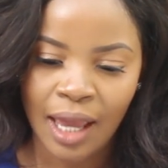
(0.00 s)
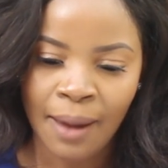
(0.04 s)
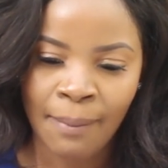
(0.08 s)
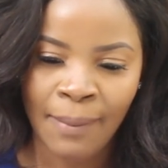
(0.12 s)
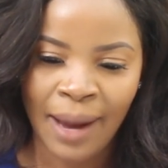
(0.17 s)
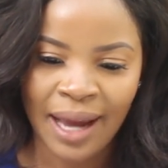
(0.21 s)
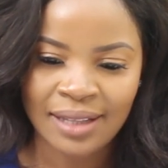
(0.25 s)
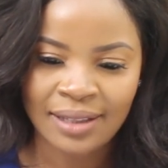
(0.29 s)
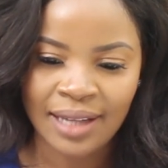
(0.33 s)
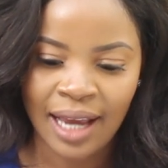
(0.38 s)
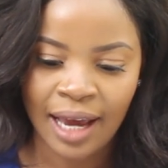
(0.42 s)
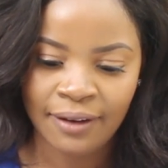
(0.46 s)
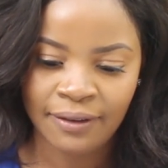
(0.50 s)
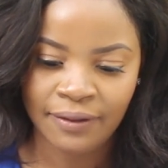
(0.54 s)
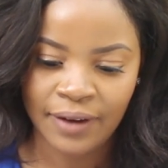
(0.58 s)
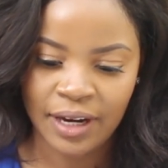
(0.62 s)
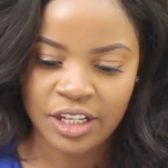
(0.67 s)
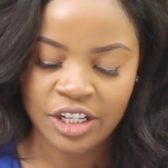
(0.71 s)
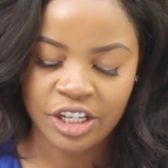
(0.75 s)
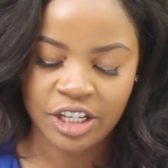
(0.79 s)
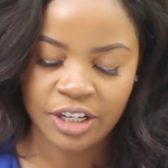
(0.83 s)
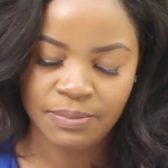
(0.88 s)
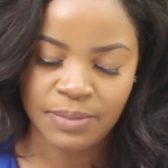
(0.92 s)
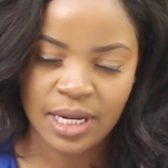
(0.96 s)
my dad
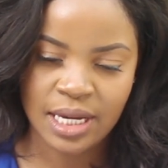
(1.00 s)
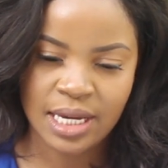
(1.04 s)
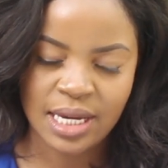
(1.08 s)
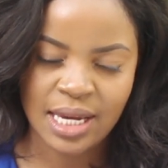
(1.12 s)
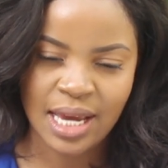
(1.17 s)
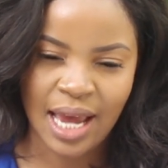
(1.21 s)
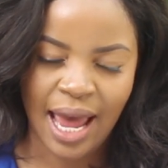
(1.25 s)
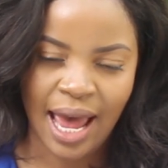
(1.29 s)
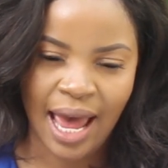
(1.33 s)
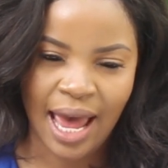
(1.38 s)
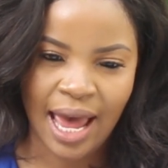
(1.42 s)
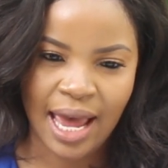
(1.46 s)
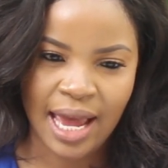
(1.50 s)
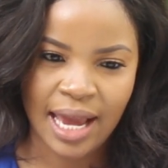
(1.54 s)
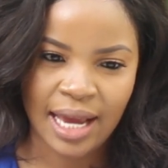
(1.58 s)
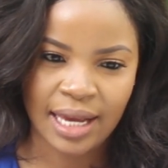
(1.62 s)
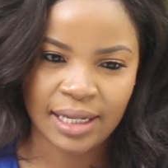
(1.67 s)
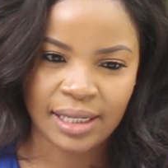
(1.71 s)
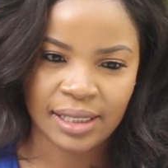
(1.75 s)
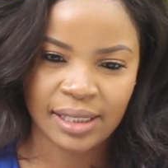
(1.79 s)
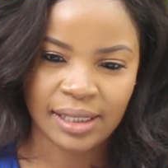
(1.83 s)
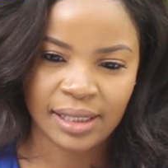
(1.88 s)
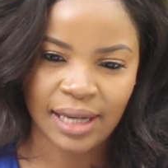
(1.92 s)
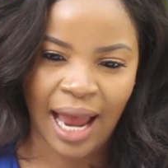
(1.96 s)
fetched me
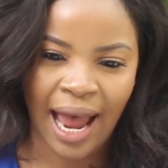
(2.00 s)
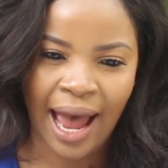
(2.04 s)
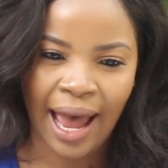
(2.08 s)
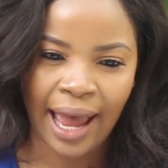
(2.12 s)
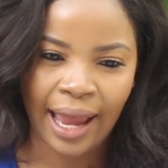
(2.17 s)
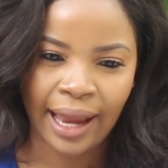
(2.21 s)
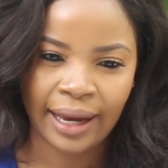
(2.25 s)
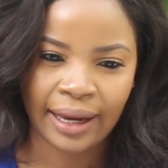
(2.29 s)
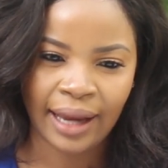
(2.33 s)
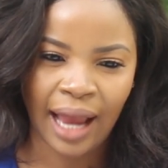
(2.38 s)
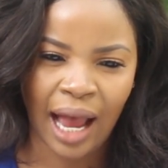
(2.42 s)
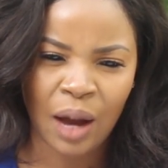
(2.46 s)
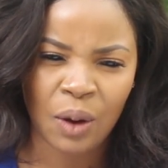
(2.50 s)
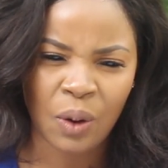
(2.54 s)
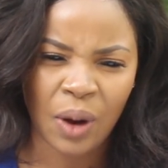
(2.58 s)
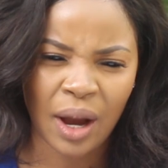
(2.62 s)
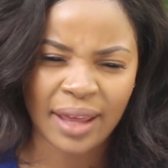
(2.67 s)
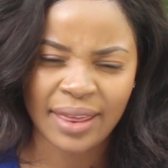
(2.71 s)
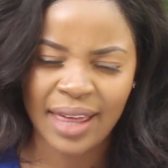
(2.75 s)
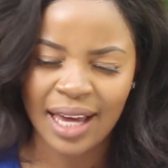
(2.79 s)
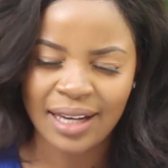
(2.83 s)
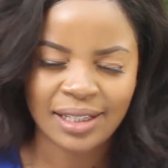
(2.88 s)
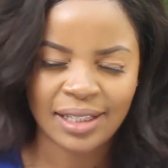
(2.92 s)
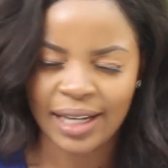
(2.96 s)
and I, I uh,
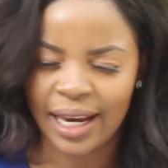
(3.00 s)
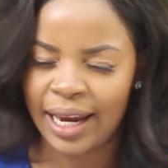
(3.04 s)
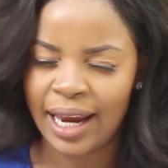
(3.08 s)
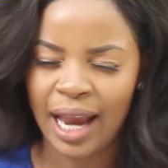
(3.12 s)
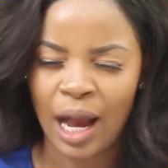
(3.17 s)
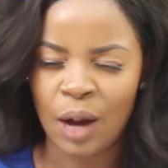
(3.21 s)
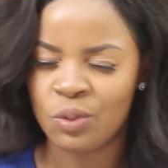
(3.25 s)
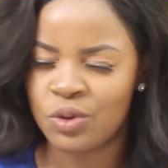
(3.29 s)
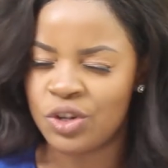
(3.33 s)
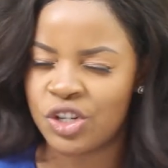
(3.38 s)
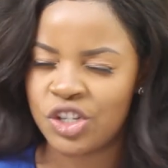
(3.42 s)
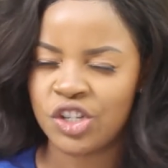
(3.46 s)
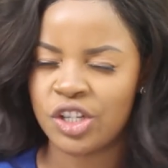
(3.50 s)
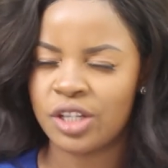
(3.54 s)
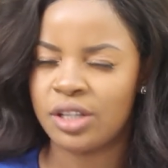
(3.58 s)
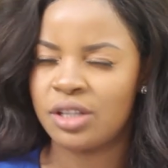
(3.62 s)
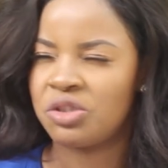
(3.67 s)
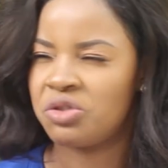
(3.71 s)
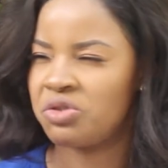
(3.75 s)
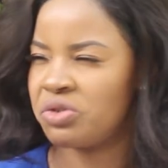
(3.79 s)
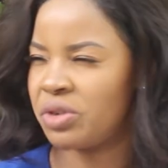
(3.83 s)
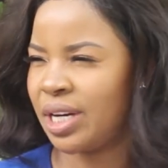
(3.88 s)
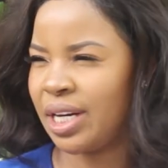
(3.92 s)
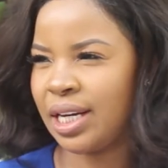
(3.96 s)
that day I was
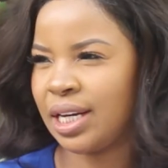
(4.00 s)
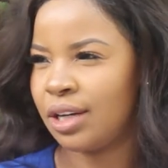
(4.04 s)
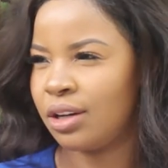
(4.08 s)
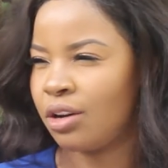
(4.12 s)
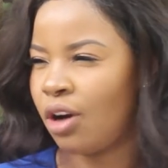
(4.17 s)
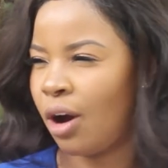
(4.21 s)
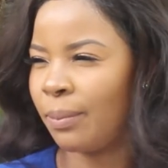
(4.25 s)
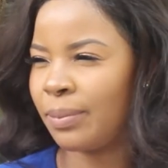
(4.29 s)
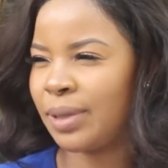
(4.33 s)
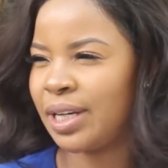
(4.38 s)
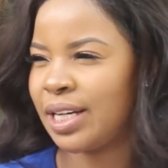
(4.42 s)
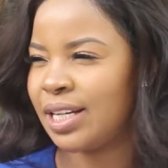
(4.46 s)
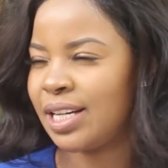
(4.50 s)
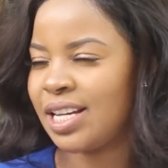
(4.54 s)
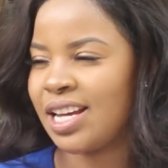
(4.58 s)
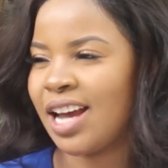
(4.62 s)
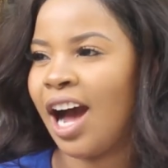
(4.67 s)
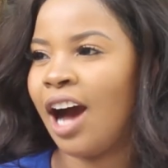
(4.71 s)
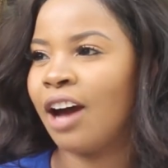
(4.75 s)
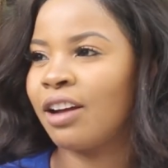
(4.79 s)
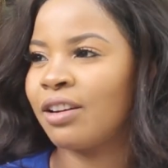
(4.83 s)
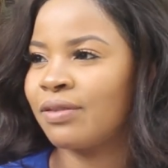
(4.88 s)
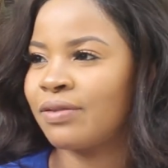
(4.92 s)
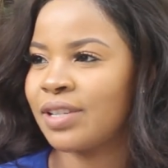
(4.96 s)
just really completely
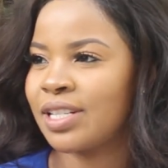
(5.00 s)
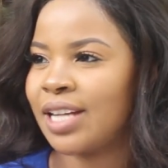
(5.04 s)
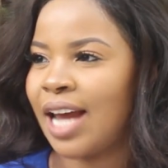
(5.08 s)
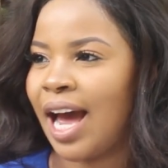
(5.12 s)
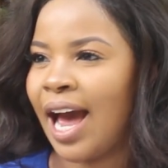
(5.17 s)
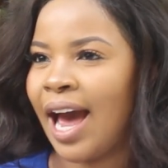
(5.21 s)
out of it.